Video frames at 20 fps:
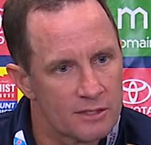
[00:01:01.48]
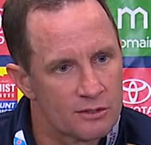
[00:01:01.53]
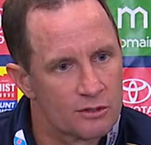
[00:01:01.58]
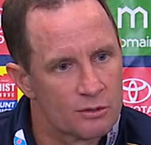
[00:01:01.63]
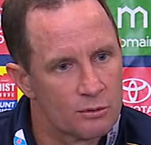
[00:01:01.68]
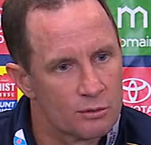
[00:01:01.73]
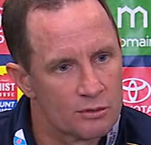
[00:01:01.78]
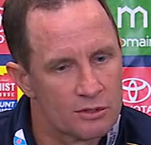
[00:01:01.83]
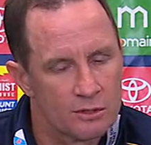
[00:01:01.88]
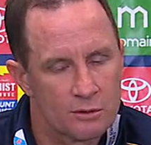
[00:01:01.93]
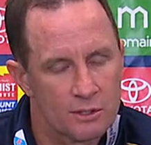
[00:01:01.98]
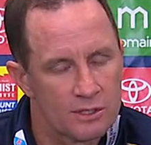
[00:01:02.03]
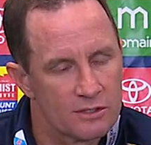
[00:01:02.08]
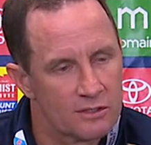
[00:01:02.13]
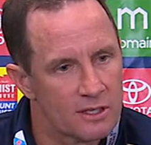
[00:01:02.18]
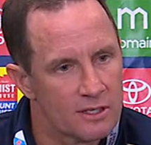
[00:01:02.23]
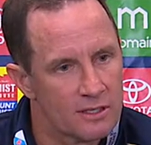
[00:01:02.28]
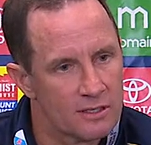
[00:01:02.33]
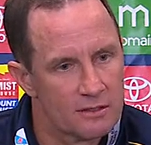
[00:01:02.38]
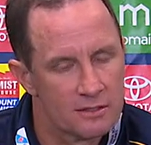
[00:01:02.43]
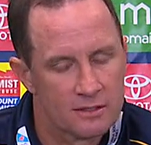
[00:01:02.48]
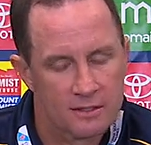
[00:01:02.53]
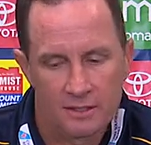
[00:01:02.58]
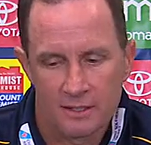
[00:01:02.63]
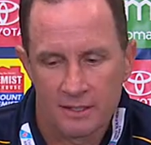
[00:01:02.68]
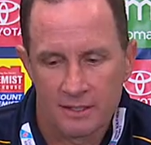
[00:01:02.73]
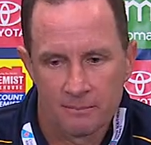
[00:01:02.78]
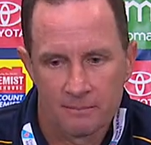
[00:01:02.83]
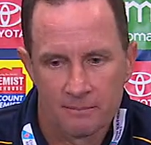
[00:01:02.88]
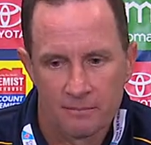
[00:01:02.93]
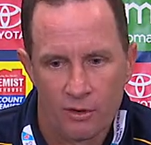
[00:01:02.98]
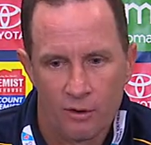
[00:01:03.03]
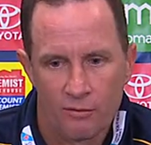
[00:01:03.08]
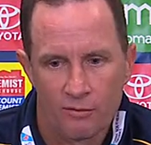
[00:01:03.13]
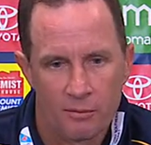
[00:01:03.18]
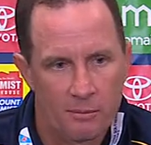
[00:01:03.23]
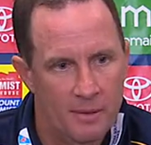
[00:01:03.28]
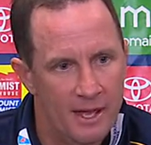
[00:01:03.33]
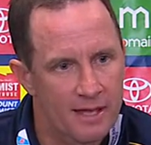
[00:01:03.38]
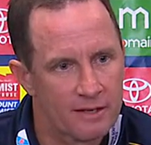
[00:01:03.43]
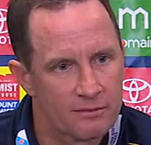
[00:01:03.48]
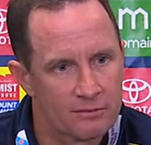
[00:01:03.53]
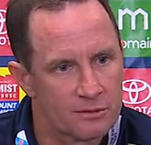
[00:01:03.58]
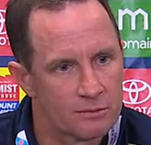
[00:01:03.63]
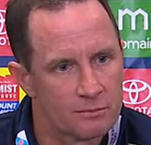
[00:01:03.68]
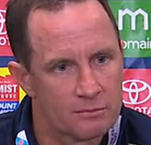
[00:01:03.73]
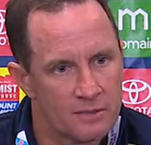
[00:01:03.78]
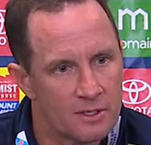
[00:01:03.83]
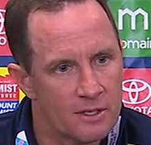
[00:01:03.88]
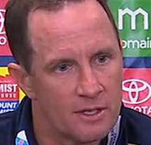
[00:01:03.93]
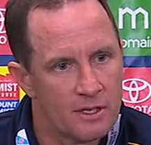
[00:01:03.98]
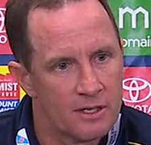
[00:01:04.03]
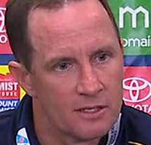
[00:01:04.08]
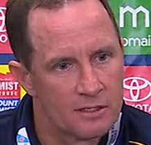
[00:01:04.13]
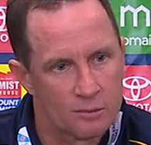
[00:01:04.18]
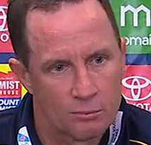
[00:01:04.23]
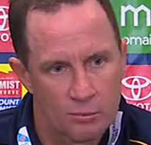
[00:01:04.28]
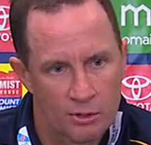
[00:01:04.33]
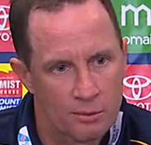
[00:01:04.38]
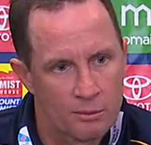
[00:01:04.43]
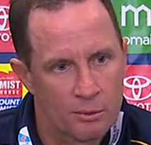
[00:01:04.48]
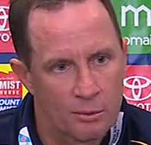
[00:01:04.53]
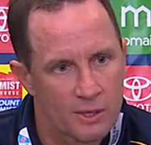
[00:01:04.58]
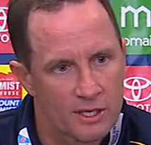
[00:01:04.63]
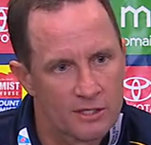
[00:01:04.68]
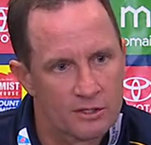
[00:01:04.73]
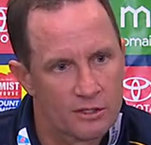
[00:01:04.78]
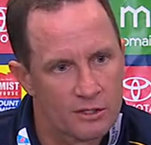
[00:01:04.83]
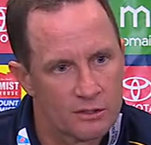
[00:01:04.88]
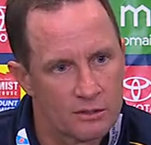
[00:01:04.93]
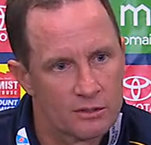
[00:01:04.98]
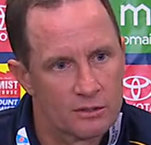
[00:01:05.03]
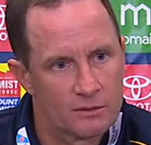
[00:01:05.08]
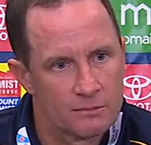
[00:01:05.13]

score too easily off the back of some really poor execution.